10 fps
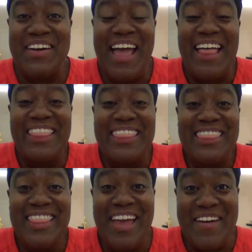
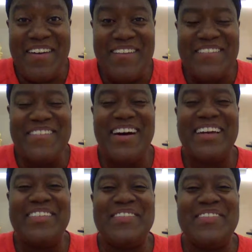hello,
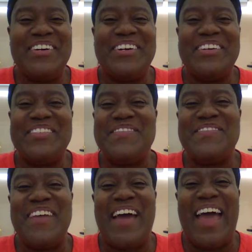fun food
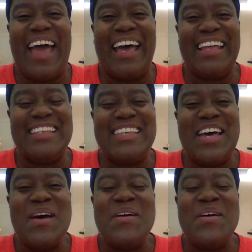fans.